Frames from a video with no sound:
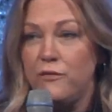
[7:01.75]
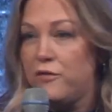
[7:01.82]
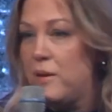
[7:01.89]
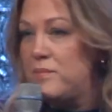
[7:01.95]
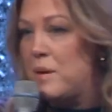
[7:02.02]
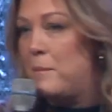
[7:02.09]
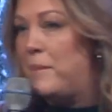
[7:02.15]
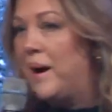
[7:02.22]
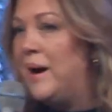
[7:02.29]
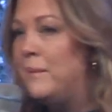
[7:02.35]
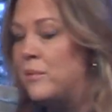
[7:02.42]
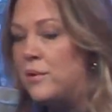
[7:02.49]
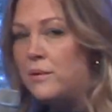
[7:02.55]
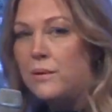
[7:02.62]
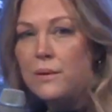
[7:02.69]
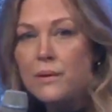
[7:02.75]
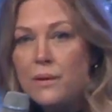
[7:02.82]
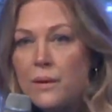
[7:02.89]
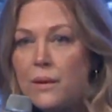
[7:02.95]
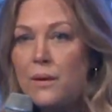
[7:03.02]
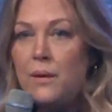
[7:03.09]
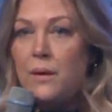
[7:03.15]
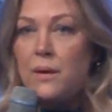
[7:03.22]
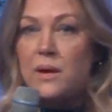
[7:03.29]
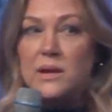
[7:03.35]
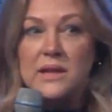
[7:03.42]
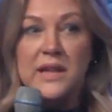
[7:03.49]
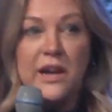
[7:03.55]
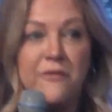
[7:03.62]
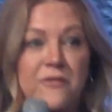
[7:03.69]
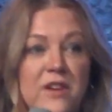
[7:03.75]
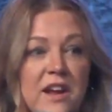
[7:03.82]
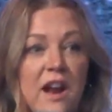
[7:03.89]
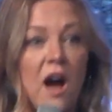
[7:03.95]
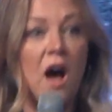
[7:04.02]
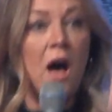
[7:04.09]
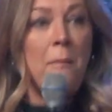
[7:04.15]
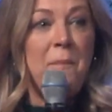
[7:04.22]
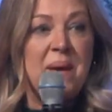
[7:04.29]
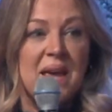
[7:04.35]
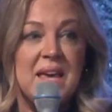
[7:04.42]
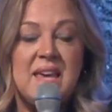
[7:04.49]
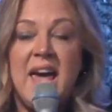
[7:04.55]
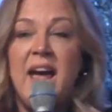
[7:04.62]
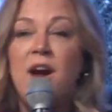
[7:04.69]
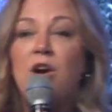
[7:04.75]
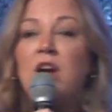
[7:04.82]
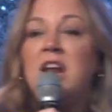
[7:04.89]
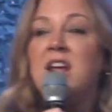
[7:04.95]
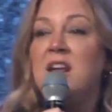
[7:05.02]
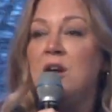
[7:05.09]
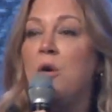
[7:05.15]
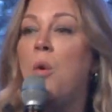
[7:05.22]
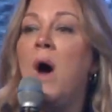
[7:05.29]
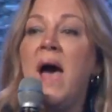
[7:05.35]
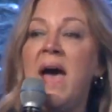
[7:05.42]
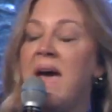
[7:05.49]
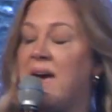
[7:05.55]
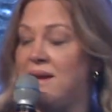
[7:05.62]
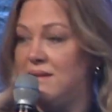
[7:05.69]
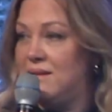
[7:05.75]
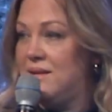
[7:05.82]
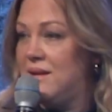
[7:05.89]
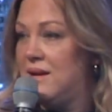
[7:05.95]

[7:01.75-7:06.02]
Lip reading: from the Bible. Lifted up and carried it away.